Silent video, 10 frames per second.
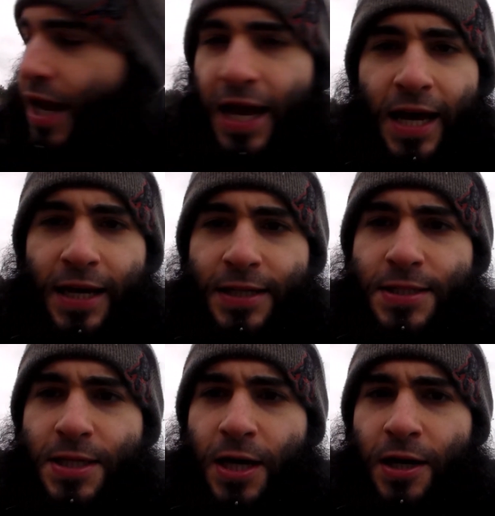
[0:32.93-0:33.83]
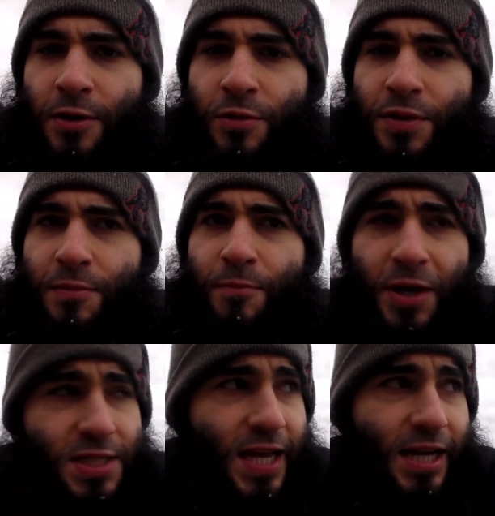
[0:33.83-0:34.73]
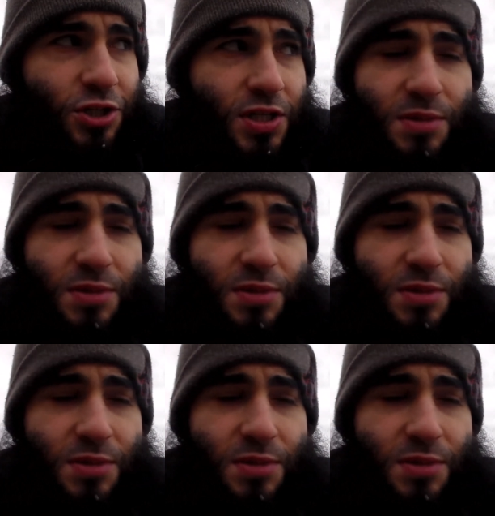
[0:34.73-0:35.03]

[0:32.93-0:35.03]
And the mustache